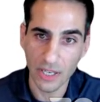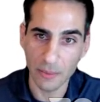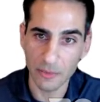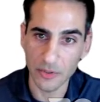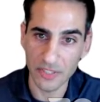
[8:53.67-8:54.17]

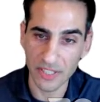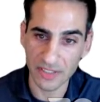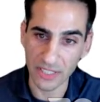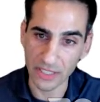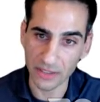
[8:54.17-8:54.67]
up to
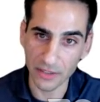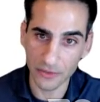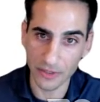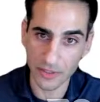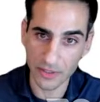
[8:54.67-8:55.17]
16
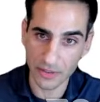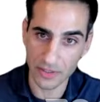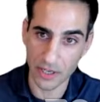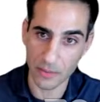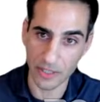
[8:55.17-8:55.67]
different
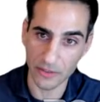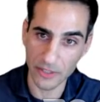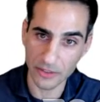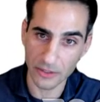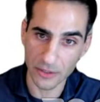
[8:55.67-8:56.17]
narrowband
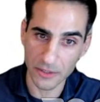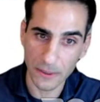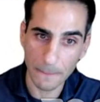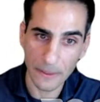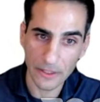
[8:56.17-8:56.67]
filters